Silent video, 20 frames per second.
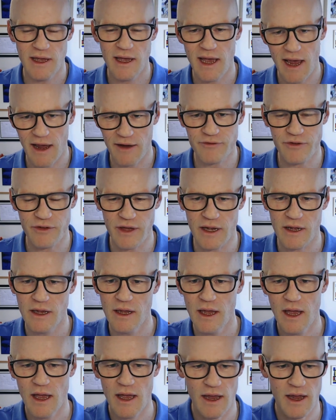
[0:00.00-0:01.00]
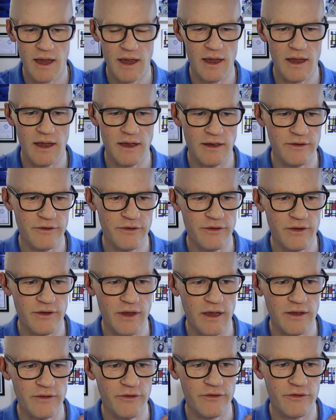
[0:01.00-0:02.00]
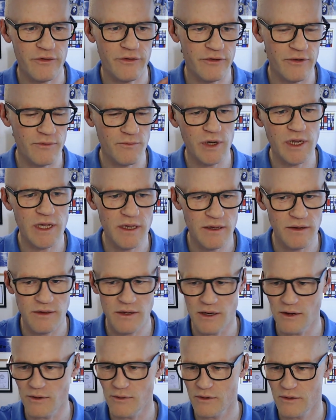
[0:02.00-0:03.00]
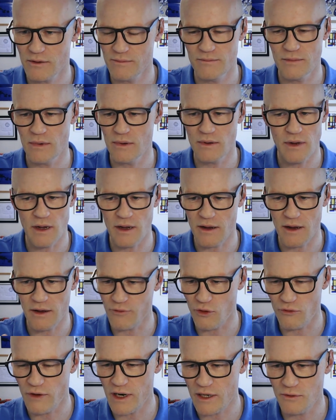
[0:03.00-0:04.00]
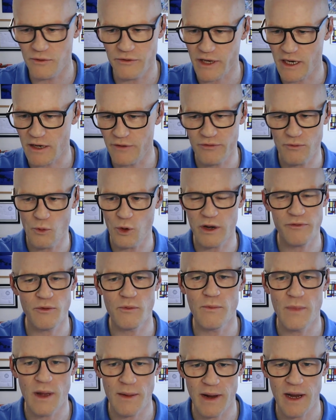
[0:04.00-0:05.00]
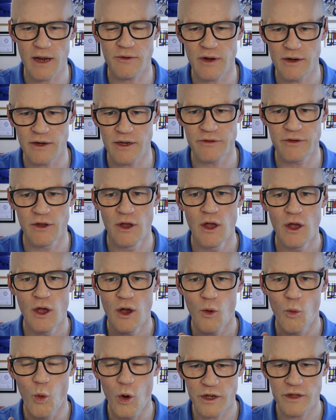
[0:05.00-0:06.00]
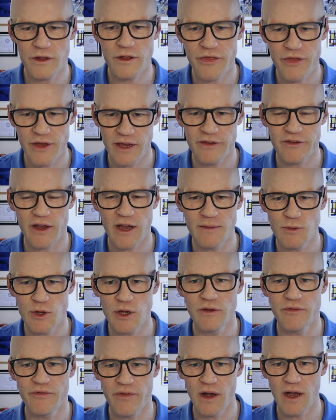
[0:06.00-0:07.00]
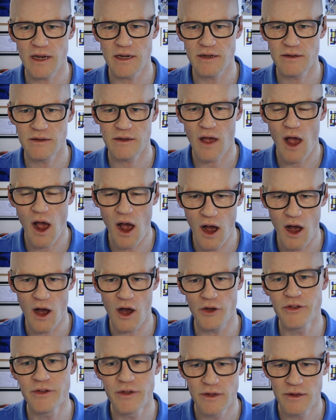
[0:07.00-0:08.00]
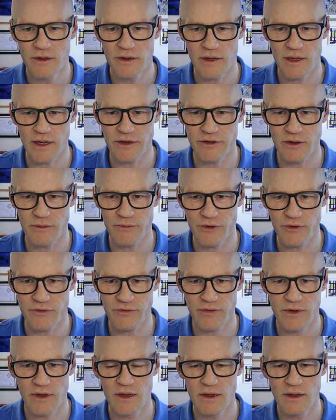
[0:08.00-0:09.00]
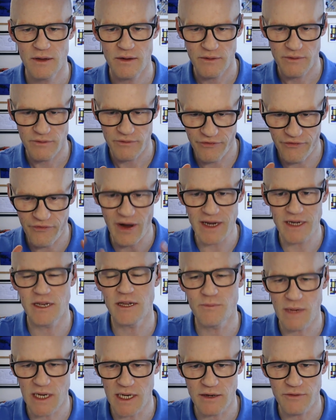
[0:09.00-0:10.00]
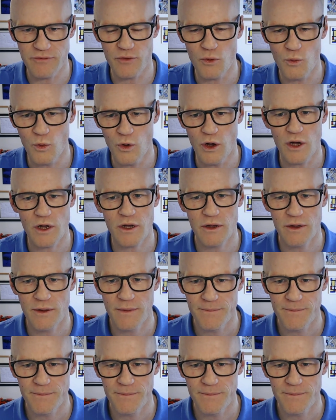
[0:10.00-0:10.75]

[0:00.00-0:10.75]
after that. As somebody, I've got radical talent from whatever my background is. What are the things I'm going to find hard in terms of finding meaningful work?